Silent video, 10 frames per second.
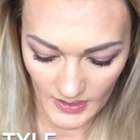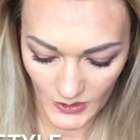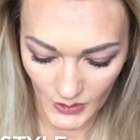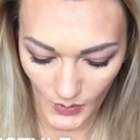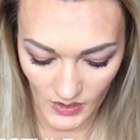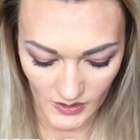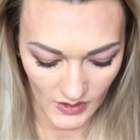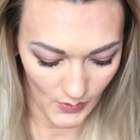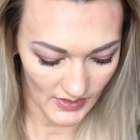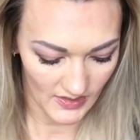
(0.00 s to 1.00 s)
to
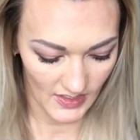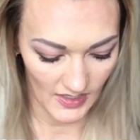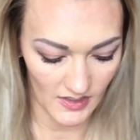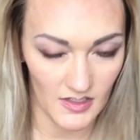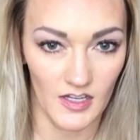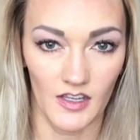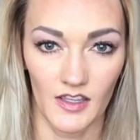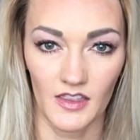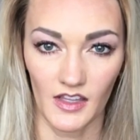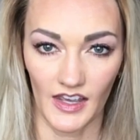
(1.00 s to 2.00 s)
also extend
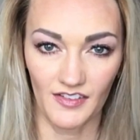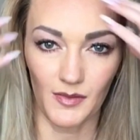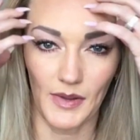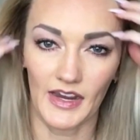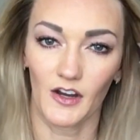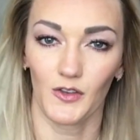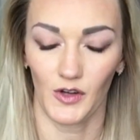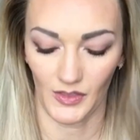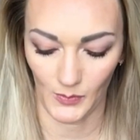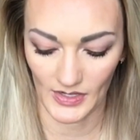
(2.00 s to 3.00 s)
the life of my hair
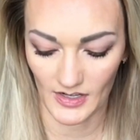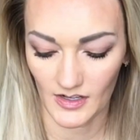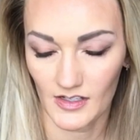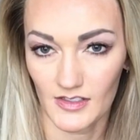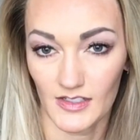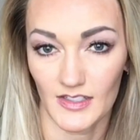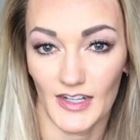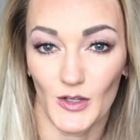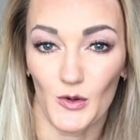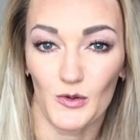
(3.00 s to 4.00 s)
throughout the week, since I
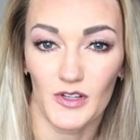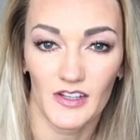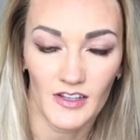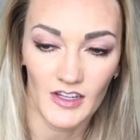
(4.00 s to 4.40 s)
don't